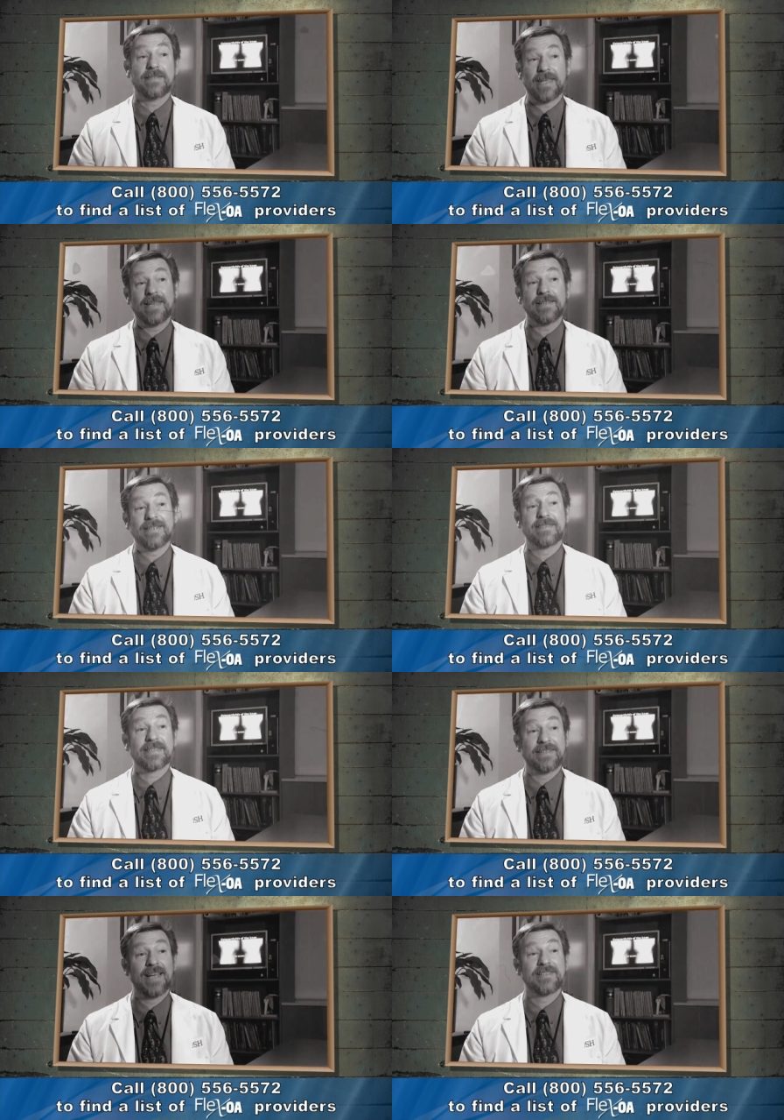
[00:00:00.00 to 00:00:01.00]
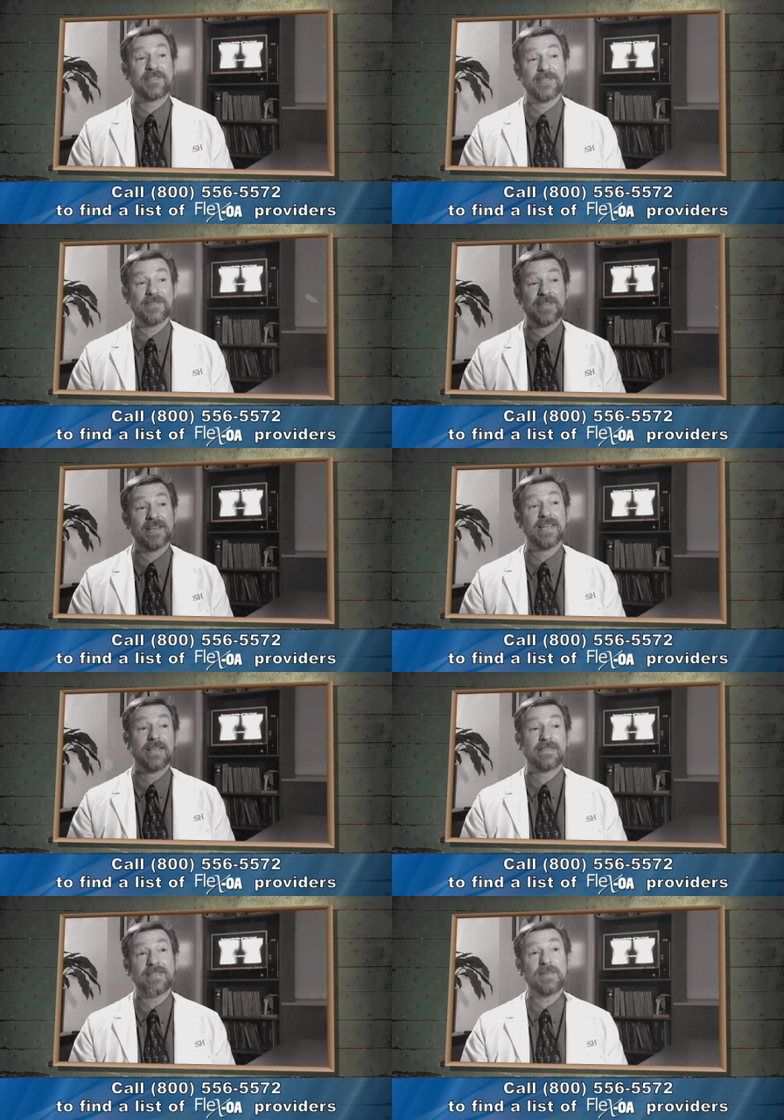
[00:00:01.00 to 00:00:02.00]
The talus is connected to the
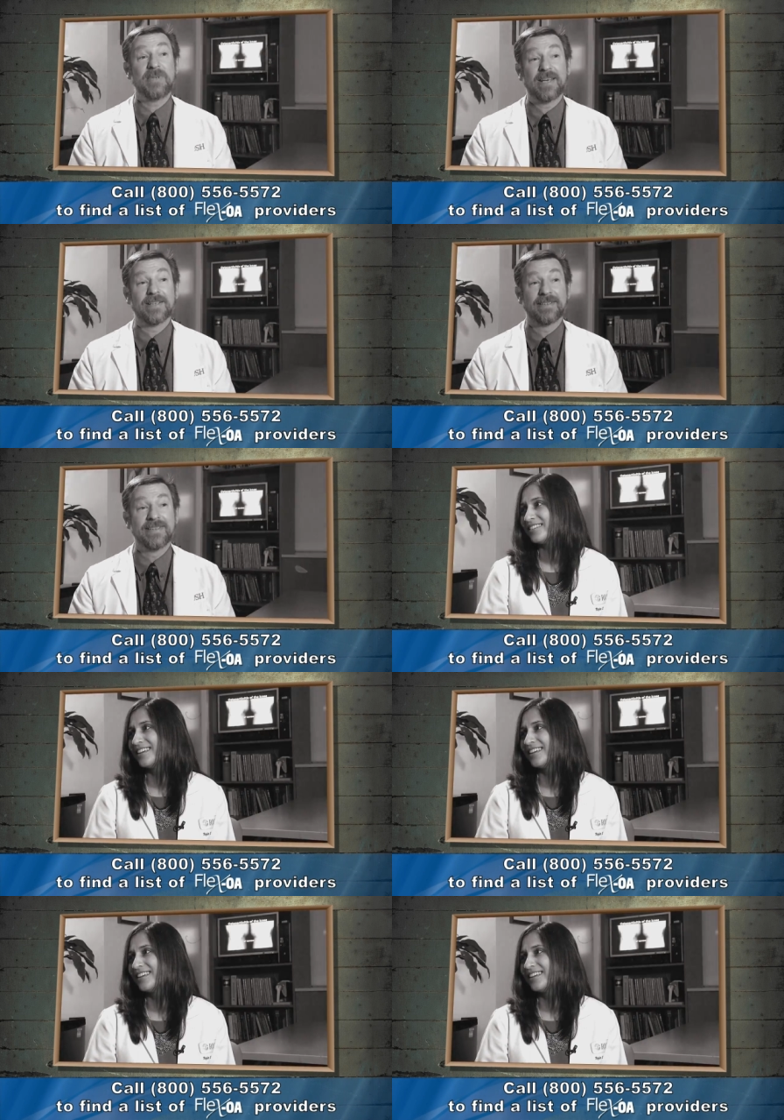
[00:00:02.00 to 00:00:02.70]
tibia.